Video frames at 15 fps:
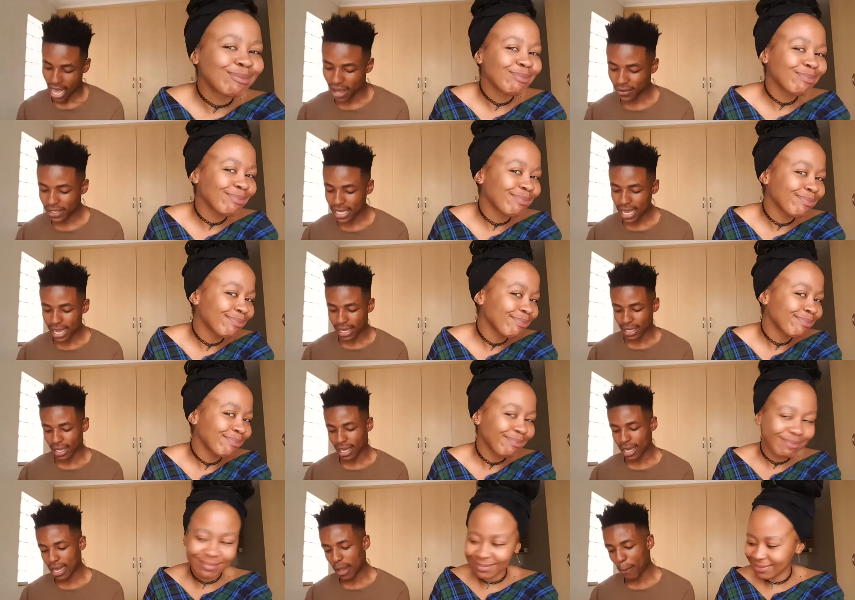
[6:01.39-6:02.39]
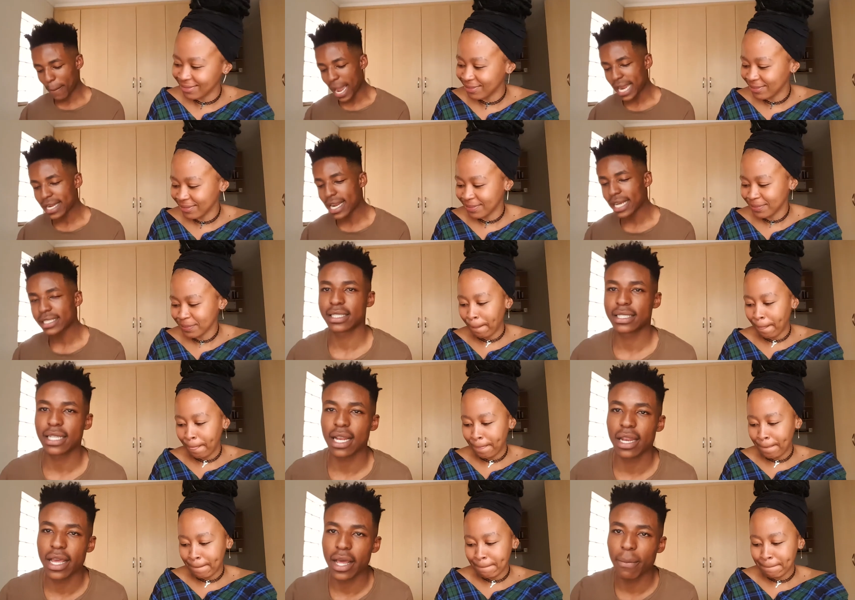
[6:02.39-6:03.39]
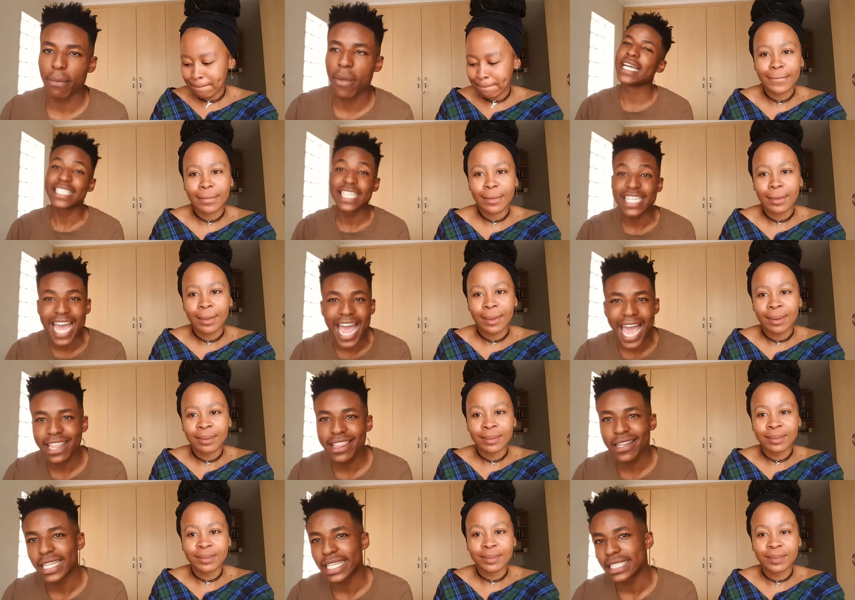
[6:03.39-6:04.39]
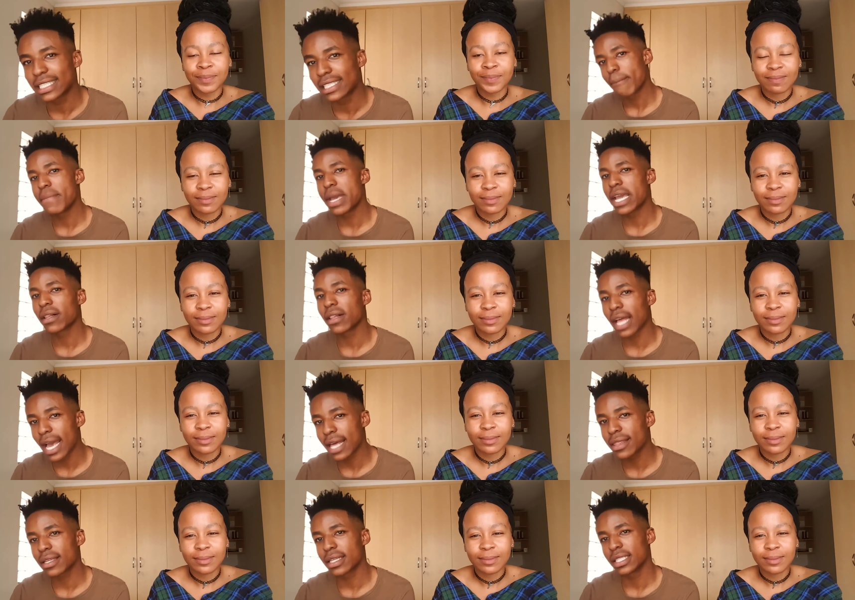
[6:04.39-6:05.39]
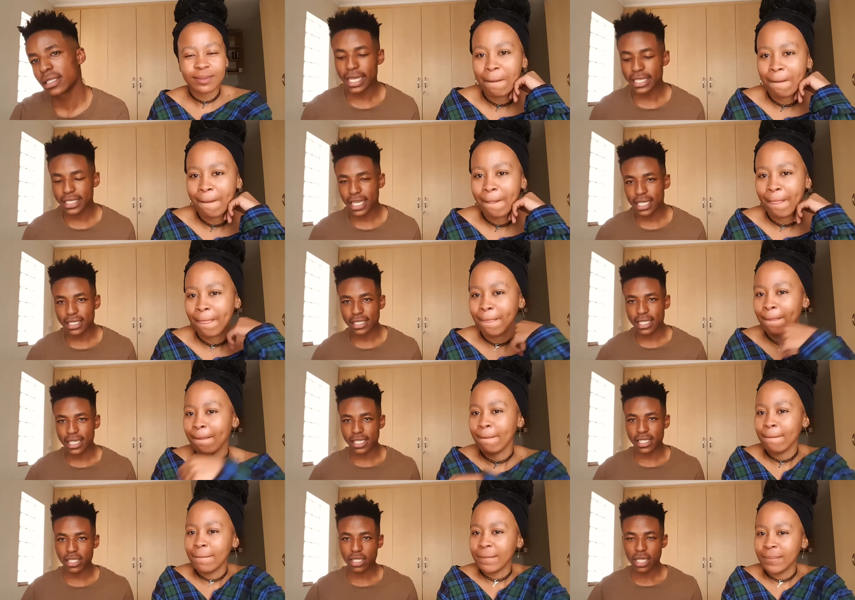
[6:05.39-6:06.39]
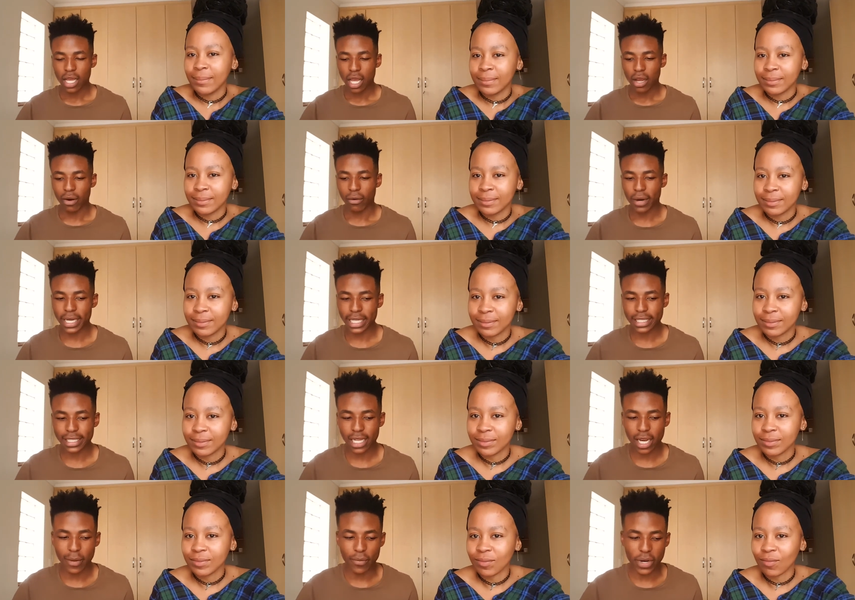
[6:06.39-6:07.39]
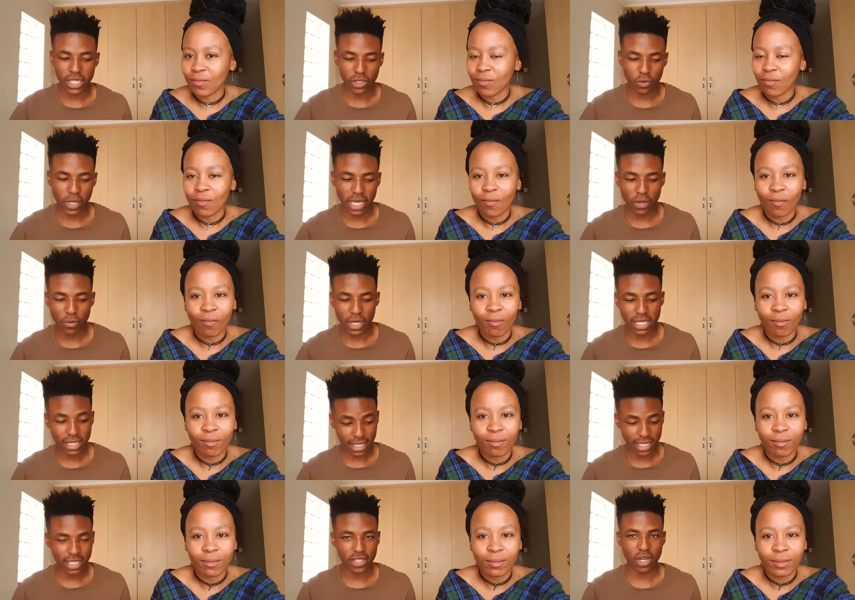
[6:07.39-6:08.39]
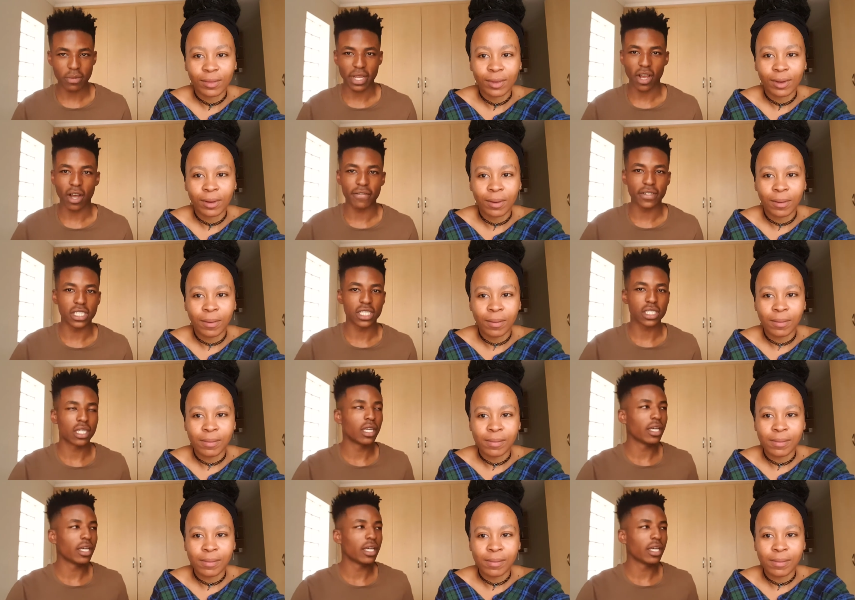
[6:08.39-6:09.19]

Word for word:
Speaker 1: Okay, my next celeb is an athlete, male athlete. He does this when he celebrates, when he wins. This is gonna be obvious.